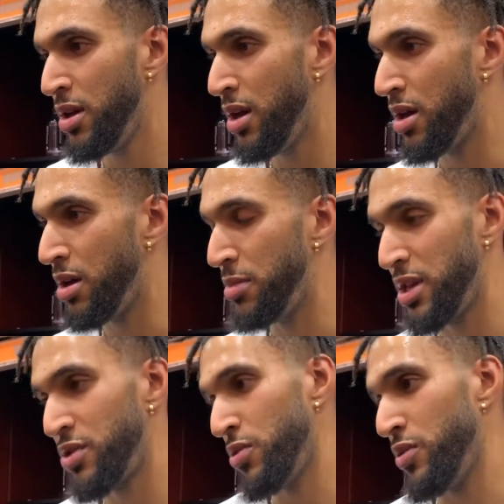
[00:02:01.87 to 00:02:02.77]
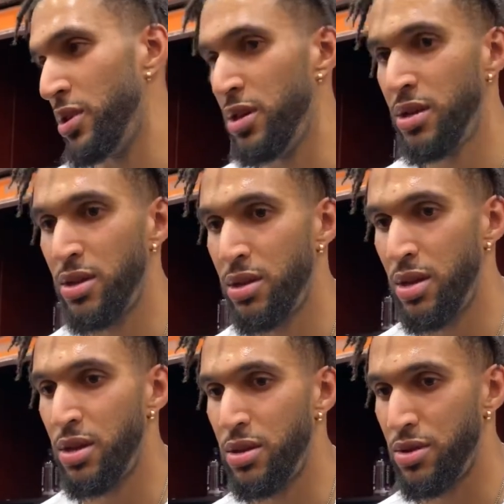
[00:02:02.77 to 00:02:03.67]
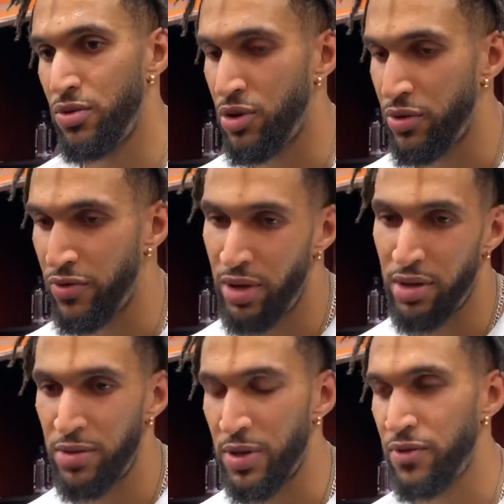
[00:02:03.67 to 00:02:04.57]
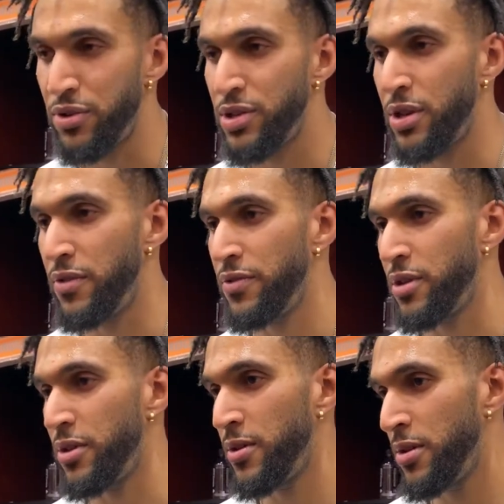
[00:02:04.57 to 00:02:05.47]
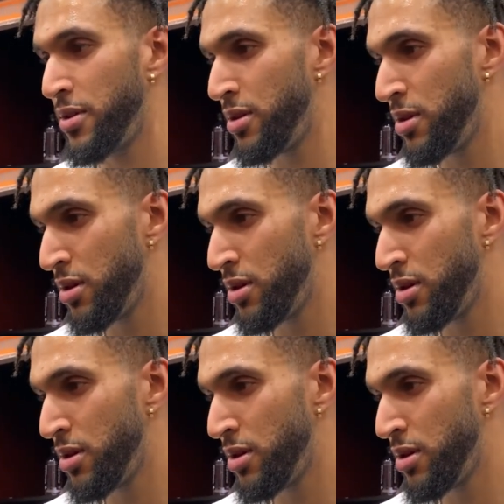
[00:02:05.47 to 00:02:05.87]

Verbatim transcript: Um, that's what we did, and, and the results kind of speaks for itself. So.